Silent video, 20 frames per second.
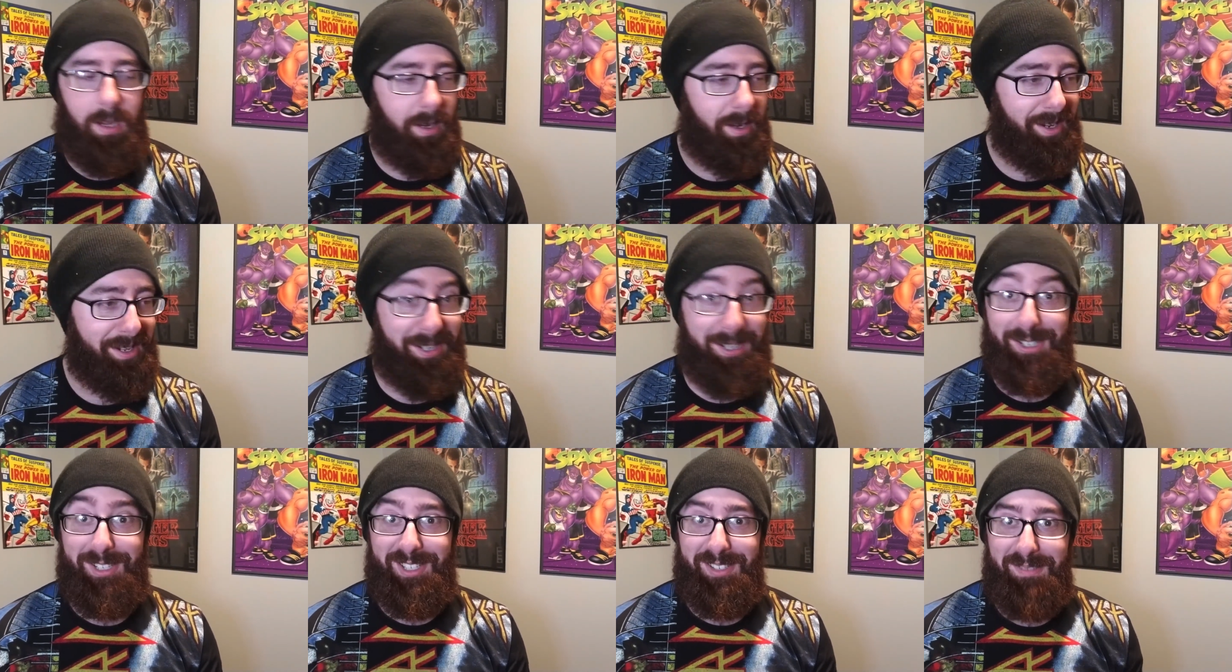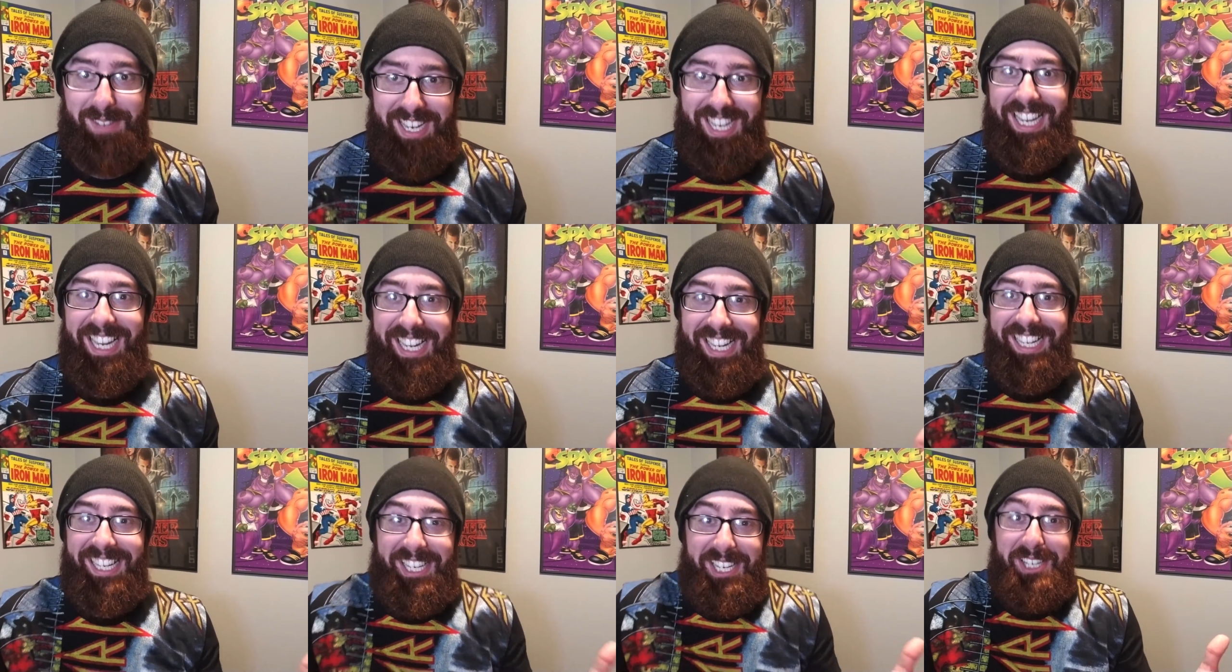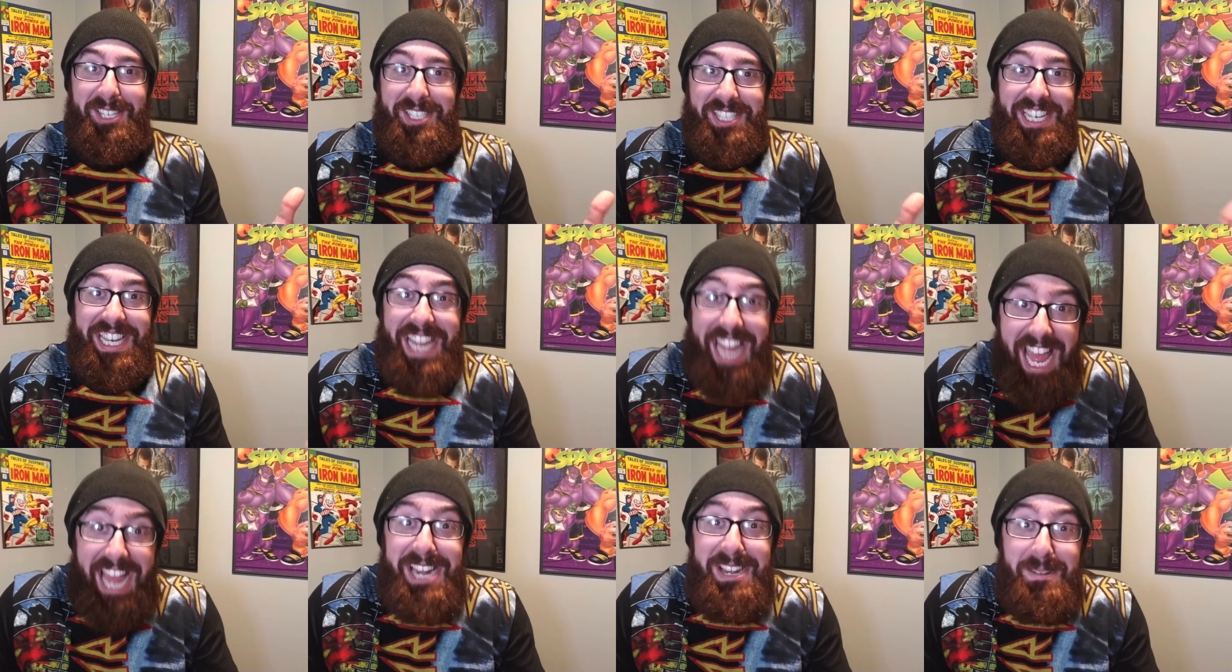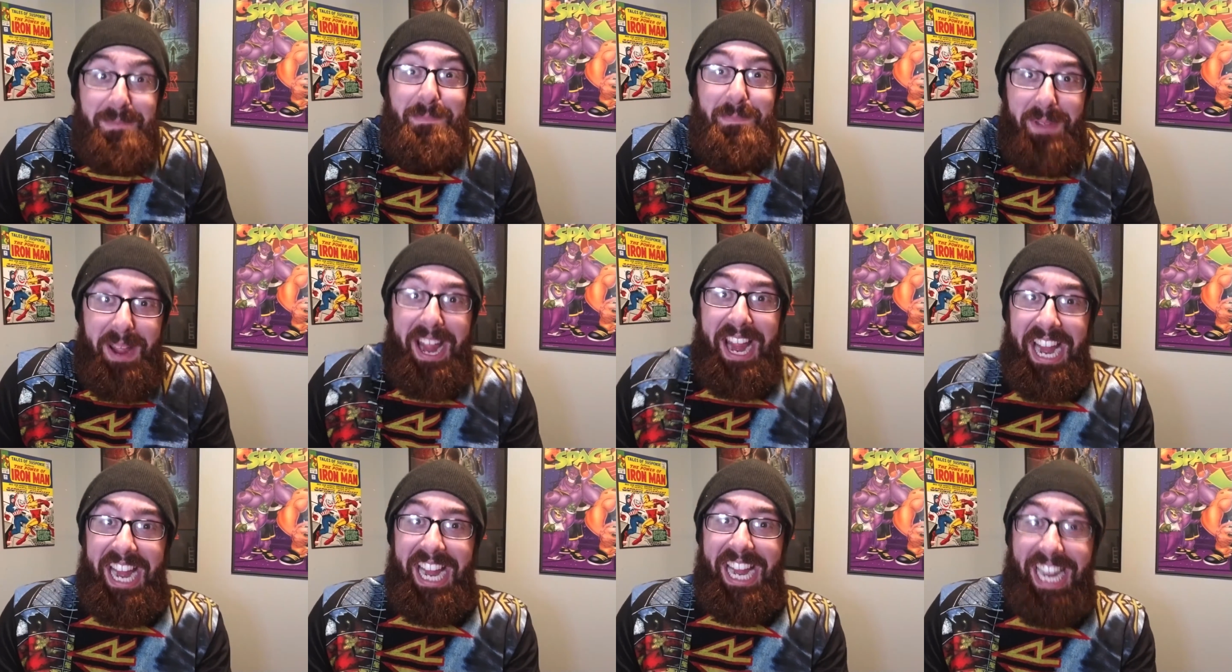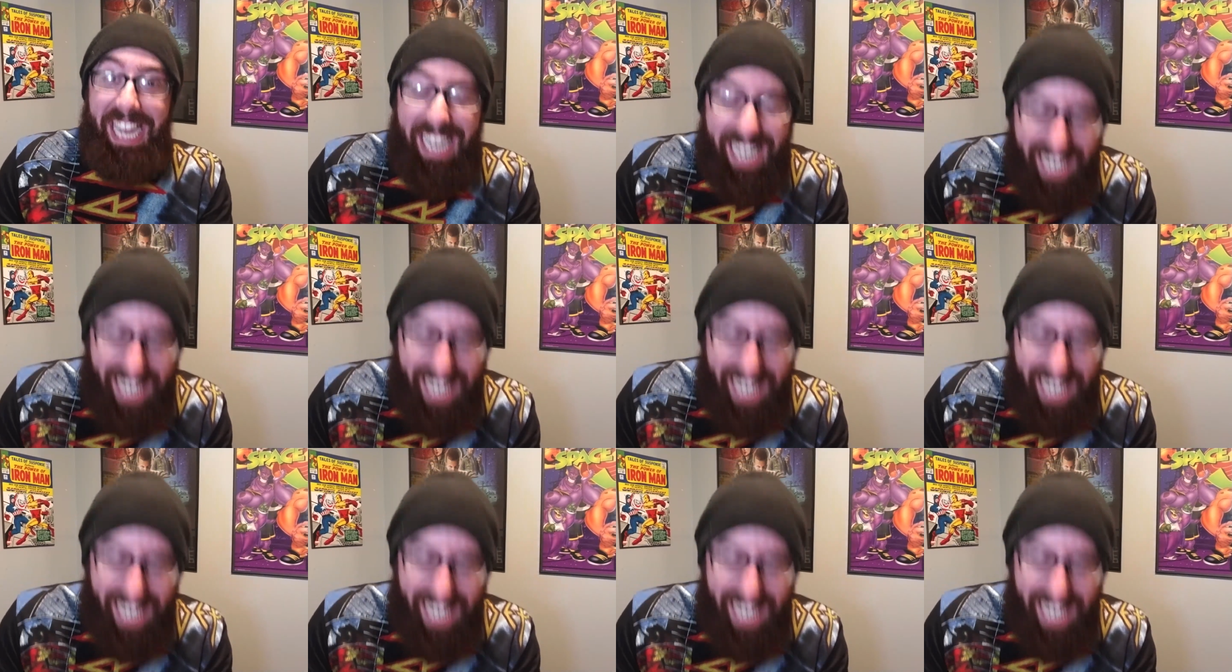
Because he had to pay.